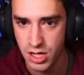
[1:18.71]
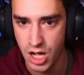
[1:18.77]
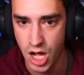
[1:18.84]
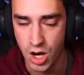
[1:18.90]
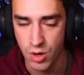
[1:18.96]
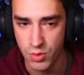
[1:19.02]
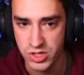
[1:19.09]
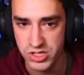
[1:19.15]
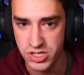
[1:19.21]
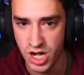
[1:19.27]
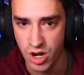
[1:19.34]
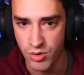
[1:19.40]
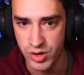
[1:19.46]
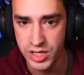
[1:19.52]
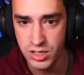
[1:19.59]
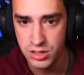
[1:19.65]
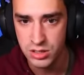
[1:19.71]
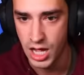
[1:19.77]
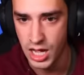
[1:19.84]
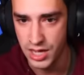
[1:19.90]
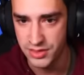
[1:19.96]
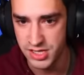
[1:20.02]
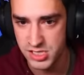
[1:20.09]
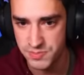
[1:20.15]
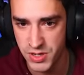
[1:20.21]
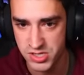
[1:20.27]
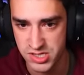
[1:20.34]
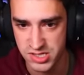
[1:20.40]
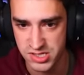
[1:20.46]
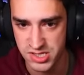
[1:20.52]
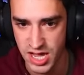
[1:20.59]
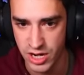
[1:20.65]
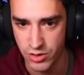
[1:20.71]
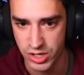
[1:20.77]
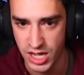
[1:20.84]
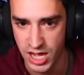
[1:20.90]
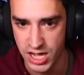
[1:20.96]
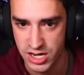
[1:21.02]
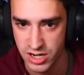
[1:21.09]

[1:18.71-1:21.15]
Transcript: Oh, uh, we're going. Uh, this person's not okay.